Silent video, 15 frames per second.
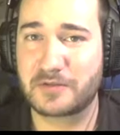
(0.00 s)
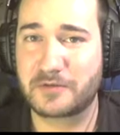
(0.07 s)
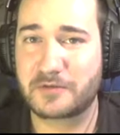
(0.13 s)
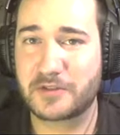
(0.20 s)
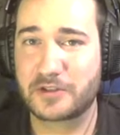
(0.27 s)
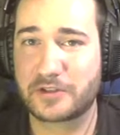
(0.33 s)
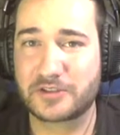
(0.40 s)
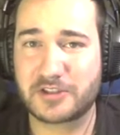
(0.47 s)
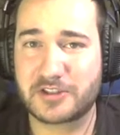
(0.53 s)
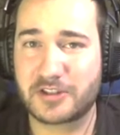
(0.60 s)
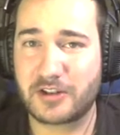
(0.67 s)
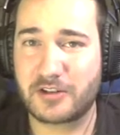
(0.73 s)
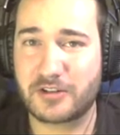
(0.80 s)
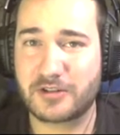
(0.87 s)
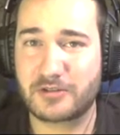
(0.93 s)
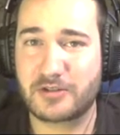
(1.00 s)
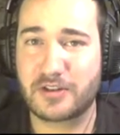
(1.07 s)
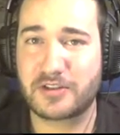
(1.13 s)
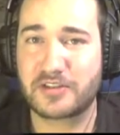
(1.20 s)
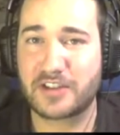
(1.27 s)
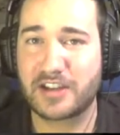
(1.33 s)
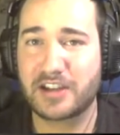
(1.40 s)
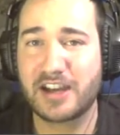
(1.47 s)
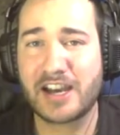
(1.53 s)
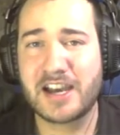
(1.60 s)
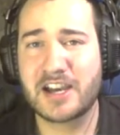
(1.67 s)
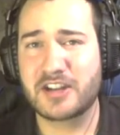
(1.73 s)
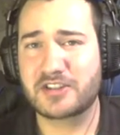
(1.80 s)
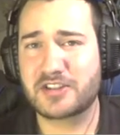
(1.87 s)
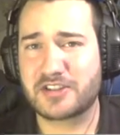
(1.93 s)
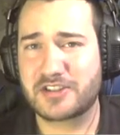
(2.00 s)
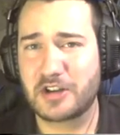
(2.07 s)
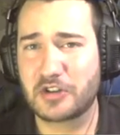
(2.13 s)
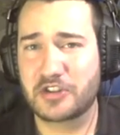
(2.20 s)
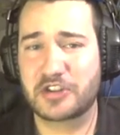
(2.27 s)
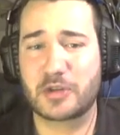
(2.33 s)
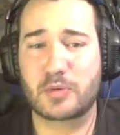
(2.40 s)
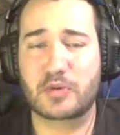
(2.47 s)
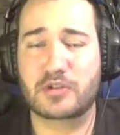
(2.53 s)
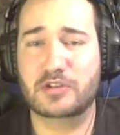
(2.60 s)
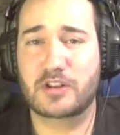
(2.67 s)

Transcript: feel discouraged or anything. Just know that there were a